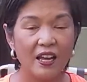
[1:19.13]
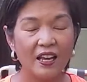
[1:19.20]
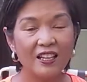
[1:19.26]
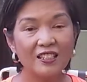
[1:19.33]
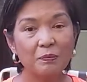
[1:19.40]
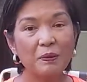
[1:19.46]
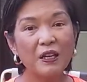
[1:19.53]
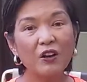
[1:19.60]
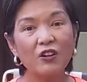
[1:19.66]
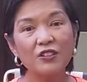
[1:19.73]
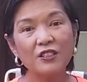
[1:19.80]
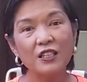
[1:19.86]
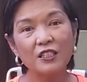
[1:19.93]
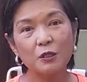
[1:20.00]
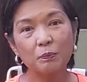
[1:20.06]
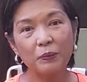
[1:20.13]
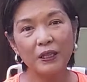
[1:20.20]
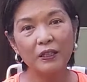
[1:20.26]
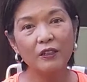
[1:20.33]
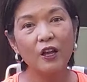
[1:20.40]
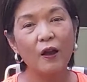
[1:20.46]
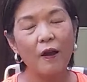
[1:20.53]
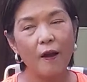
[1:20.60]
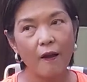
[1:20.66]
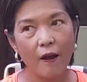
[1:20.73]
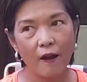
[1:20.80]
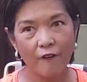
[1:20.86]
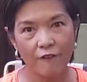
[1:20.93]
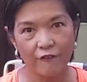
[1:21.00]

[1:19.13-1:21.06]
It's because it's been a